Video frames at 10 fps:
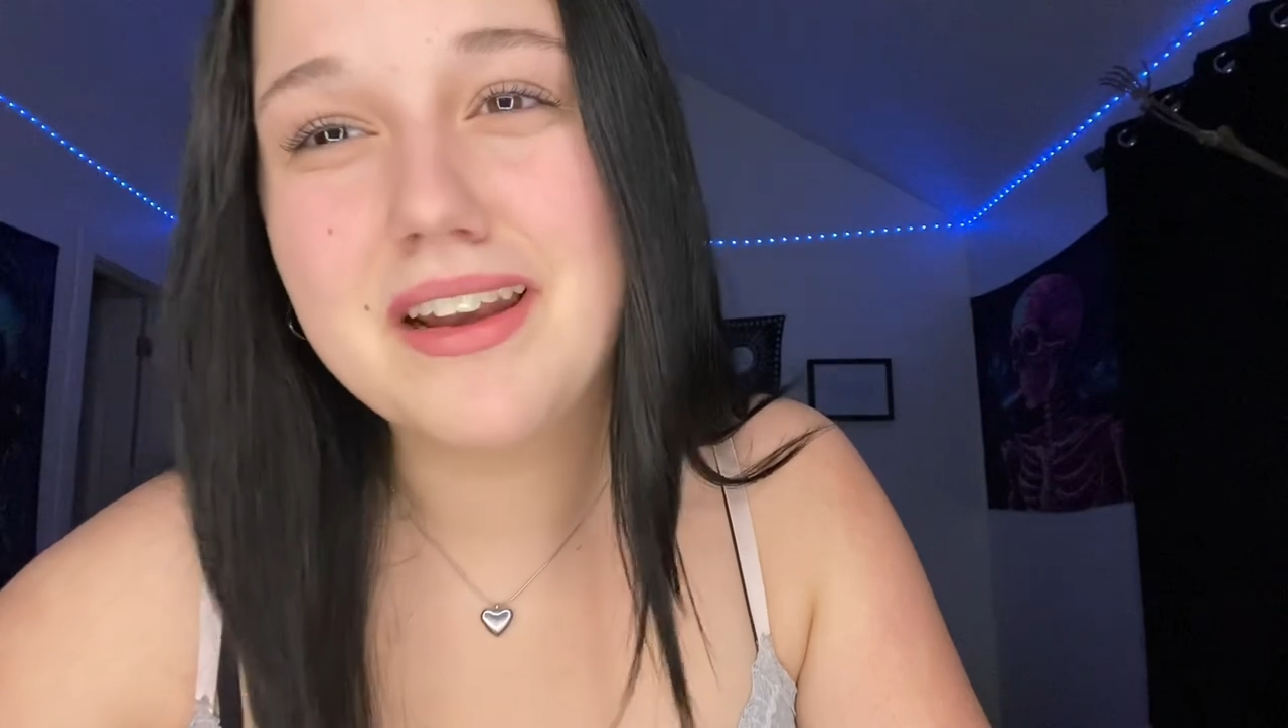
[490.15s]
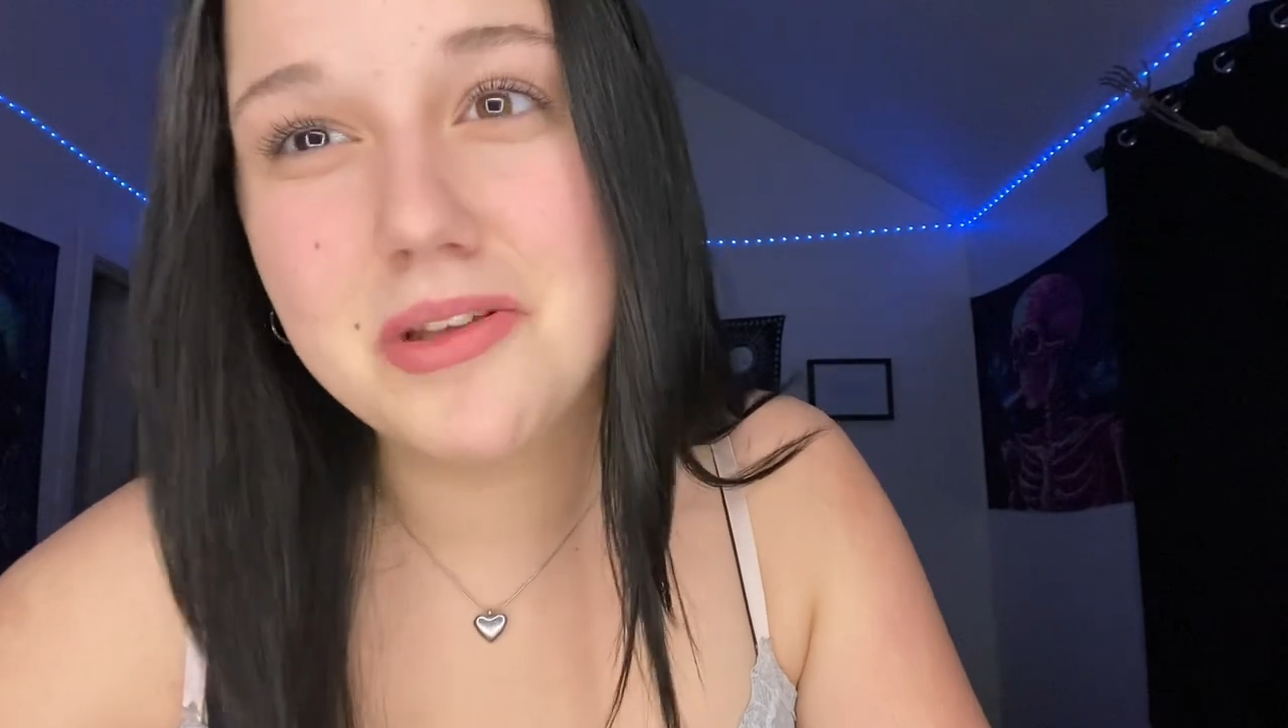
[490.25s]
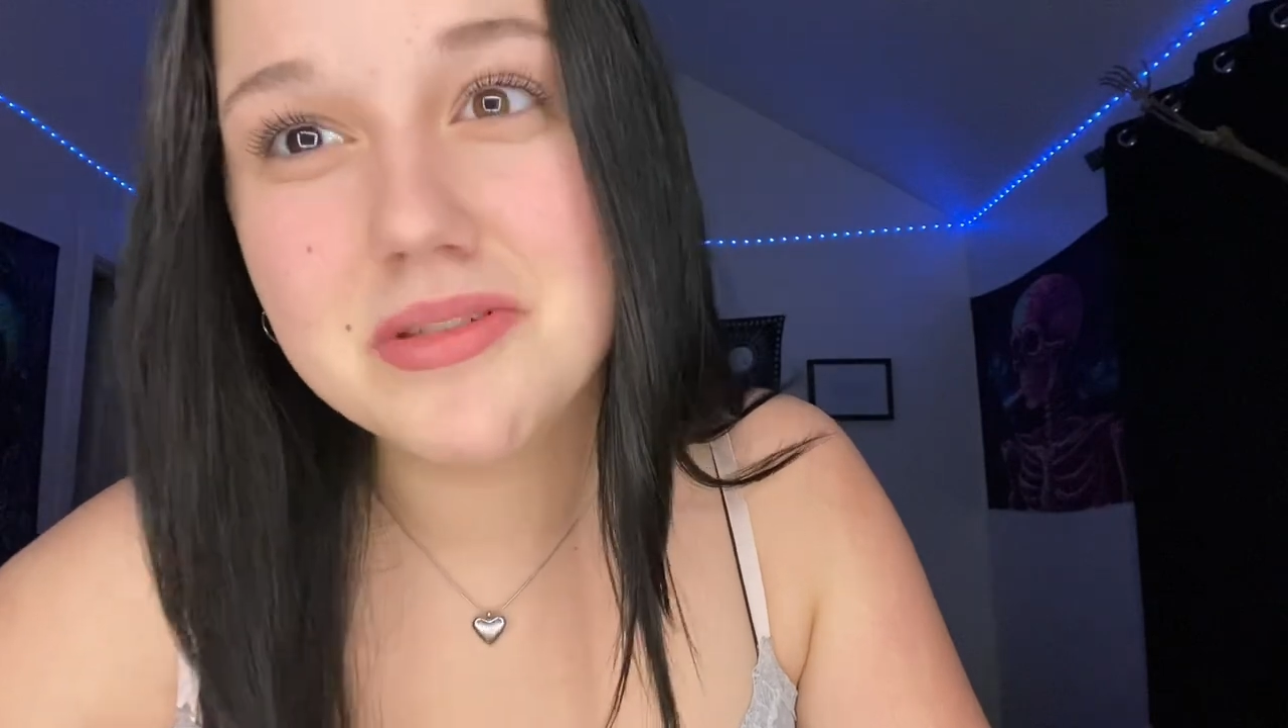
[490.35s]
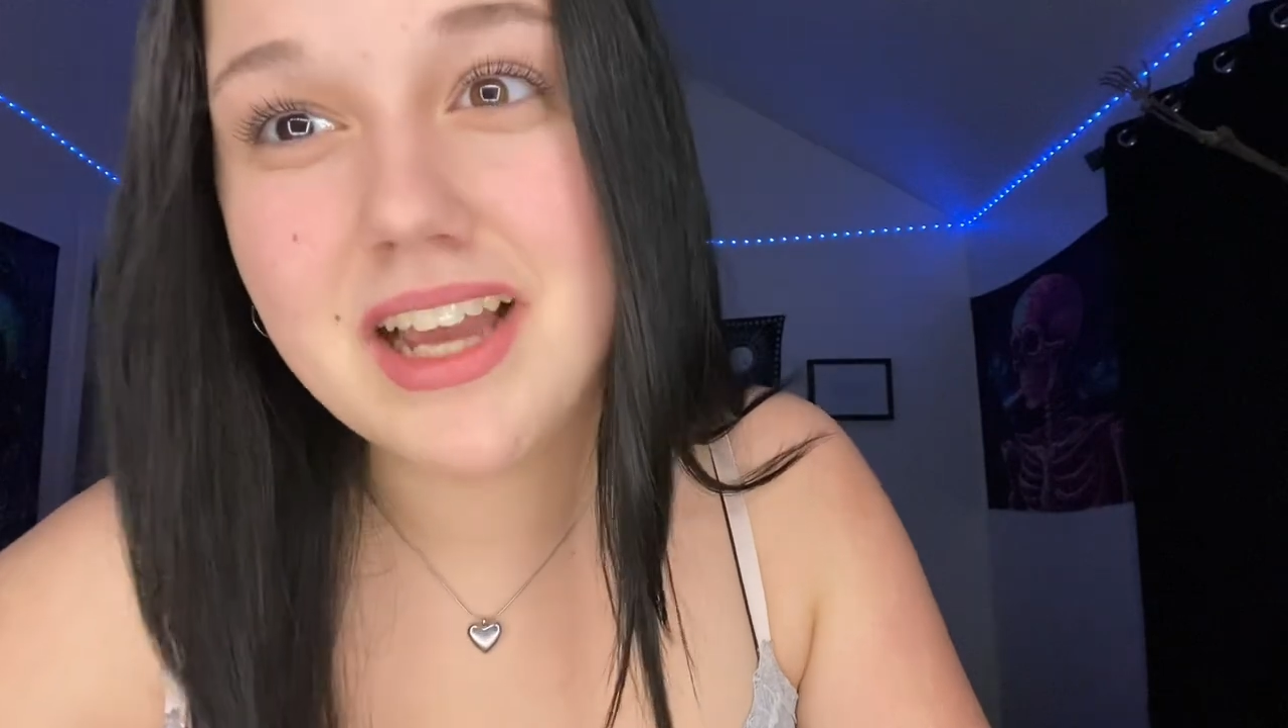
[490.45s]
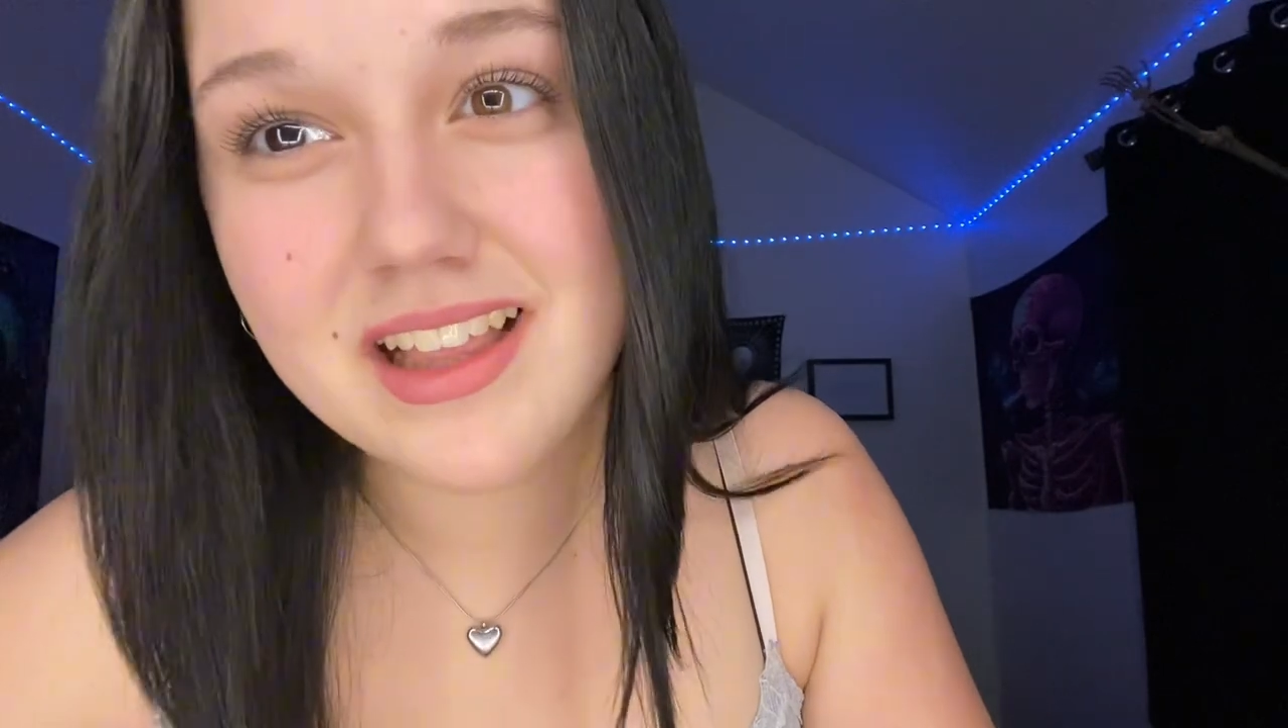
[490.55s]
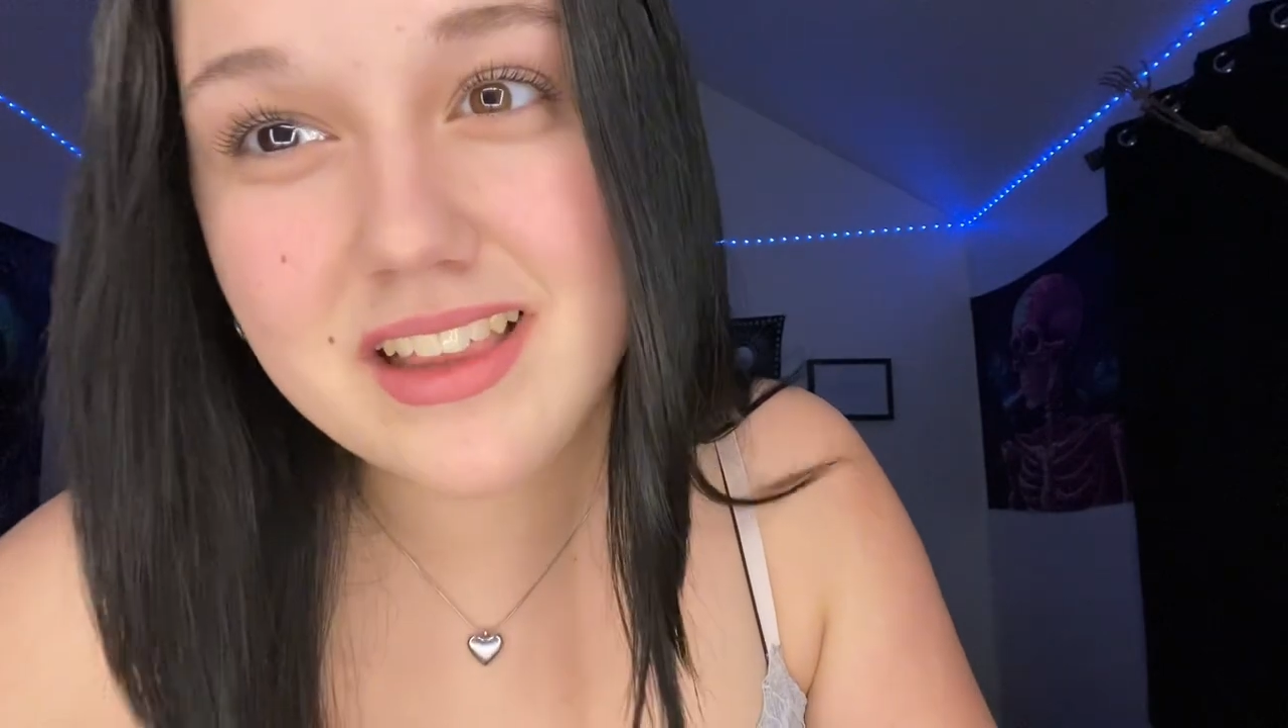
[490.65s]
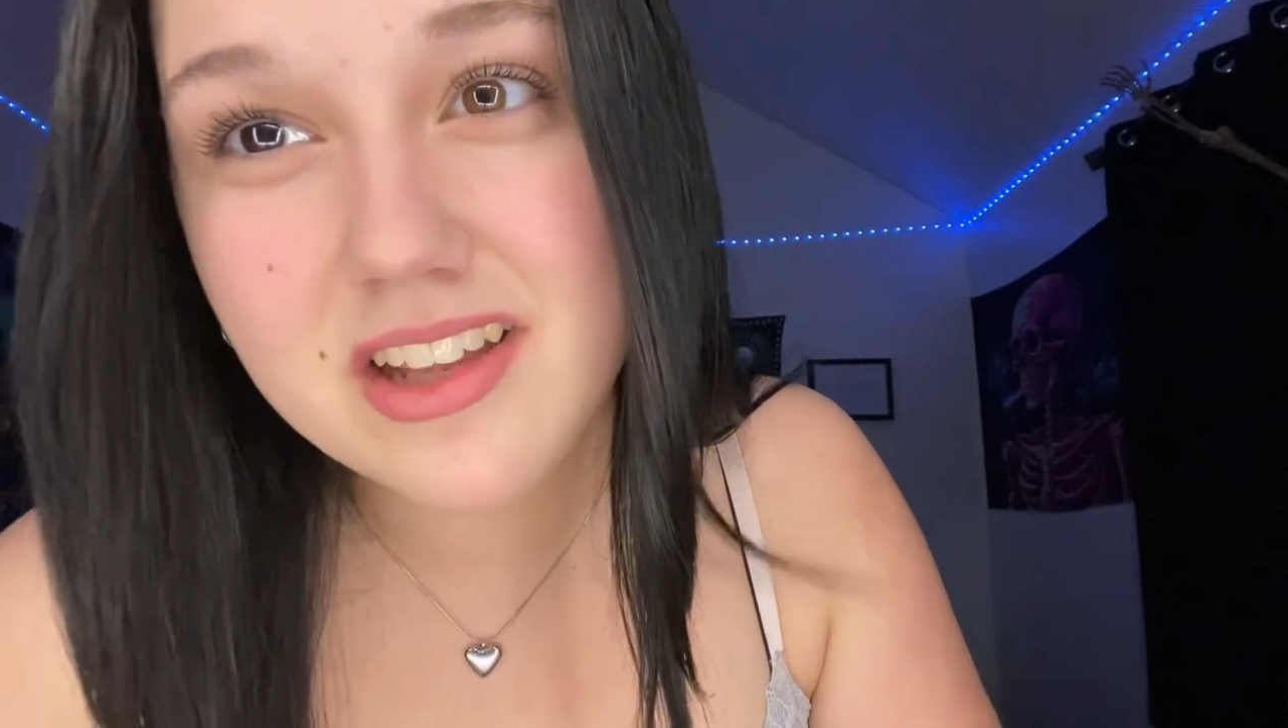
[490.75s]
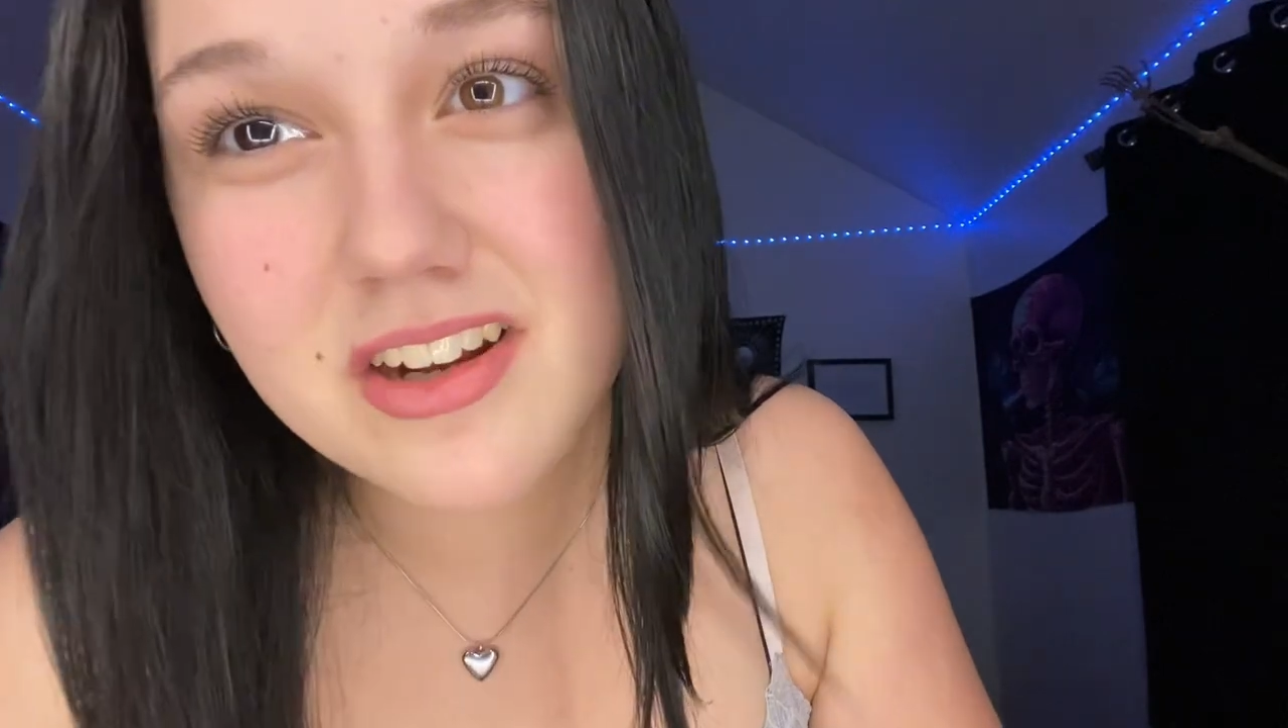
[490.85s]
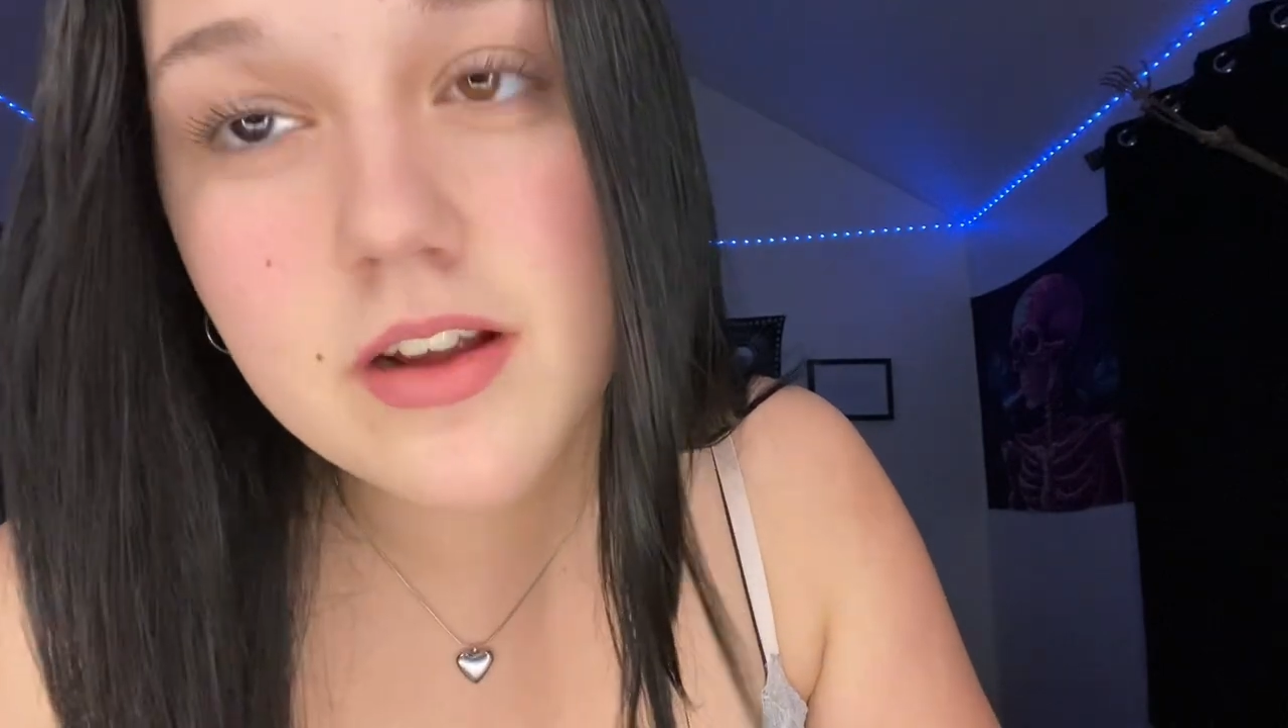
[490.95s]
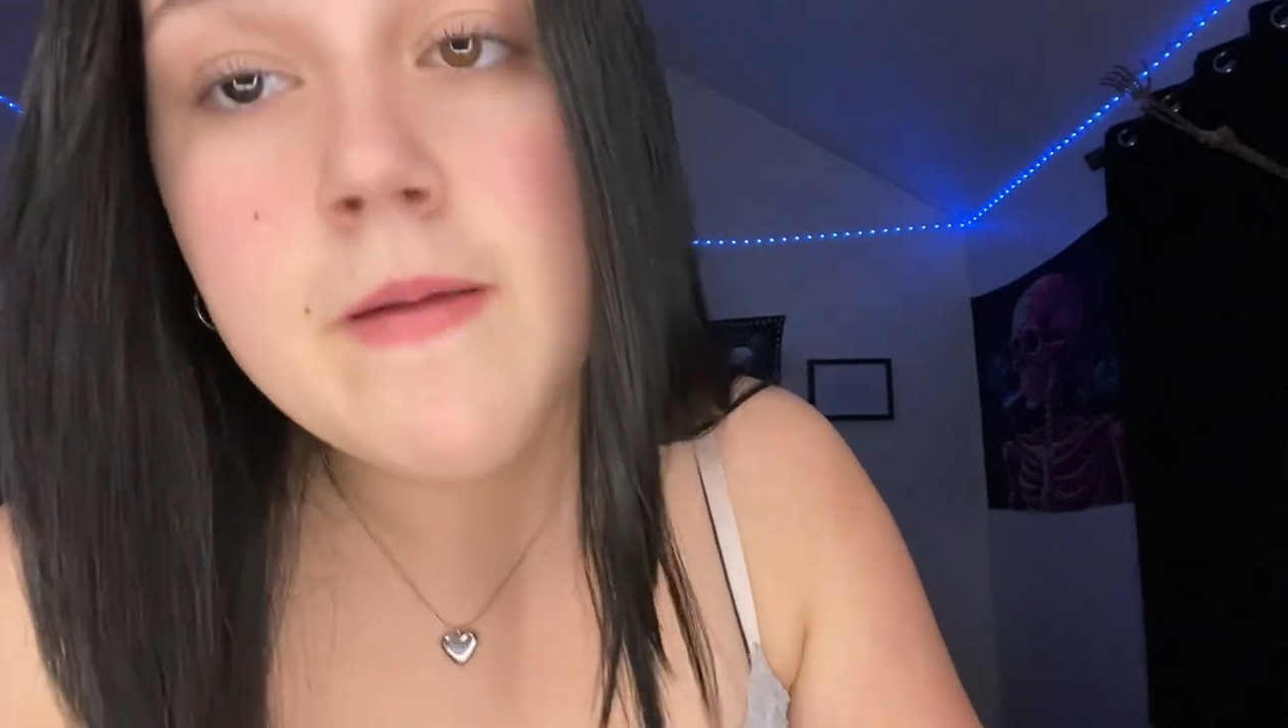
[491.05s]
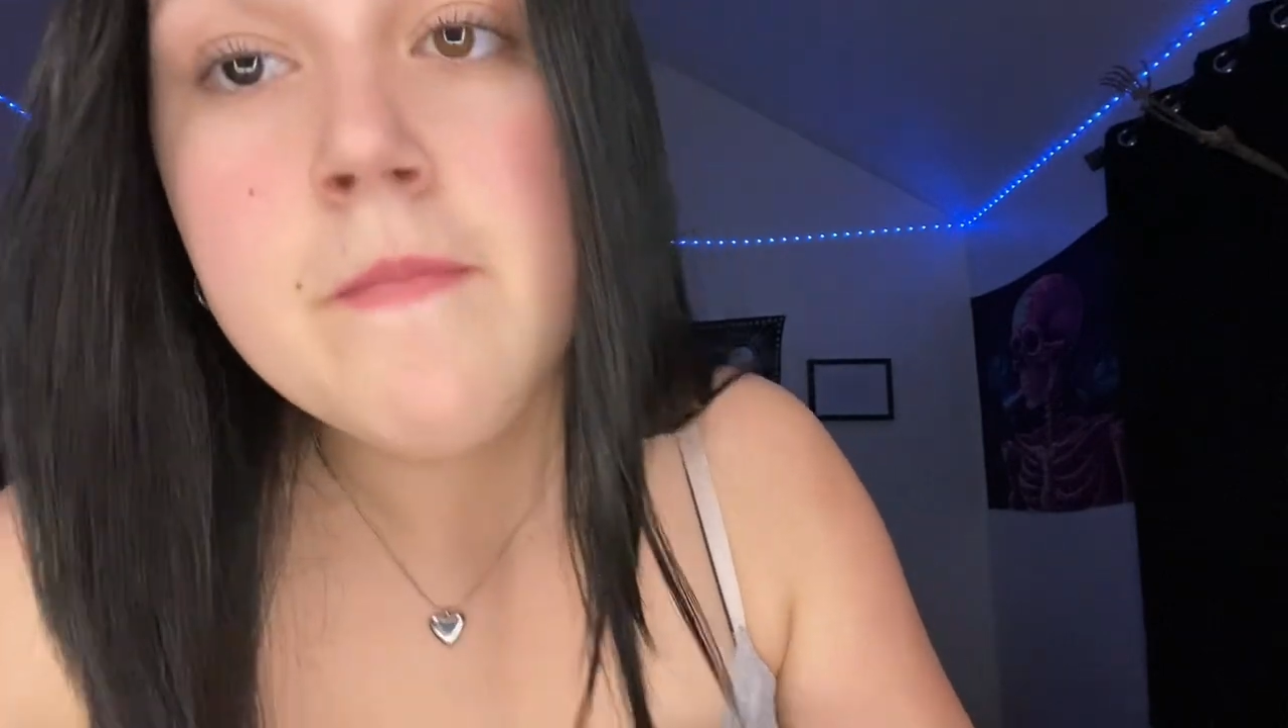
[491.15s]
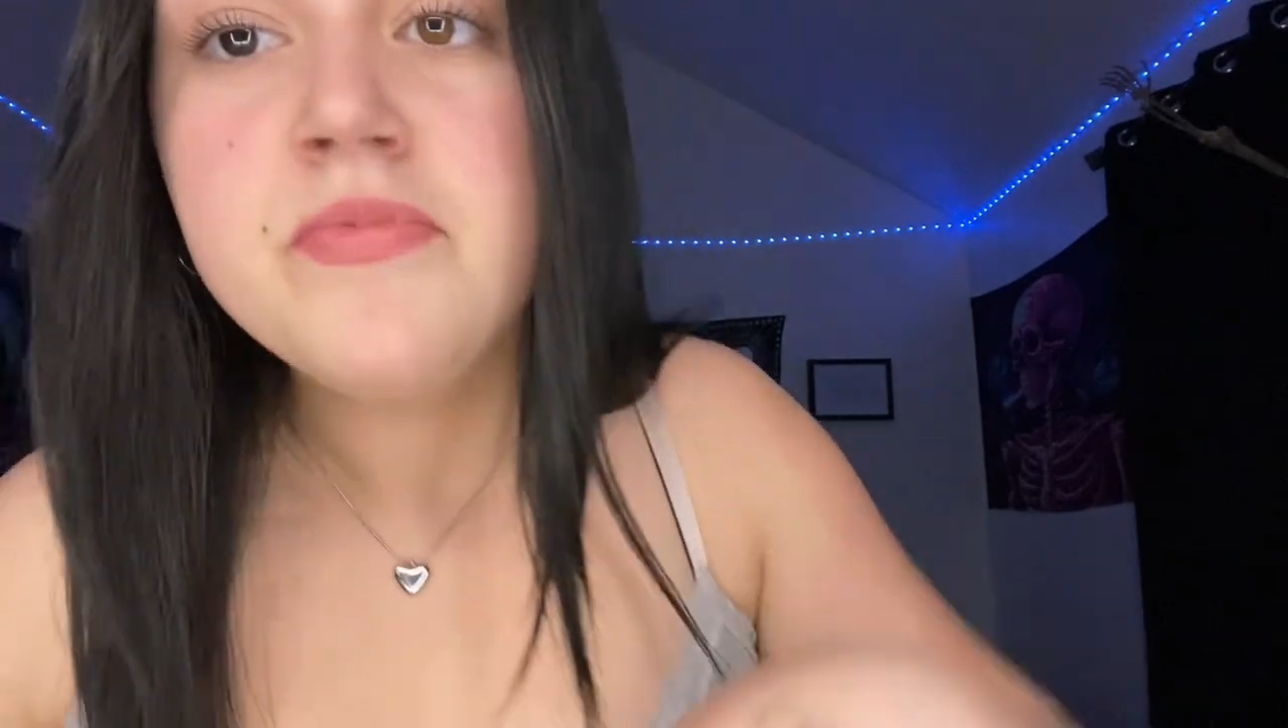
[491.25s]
to use highlighter.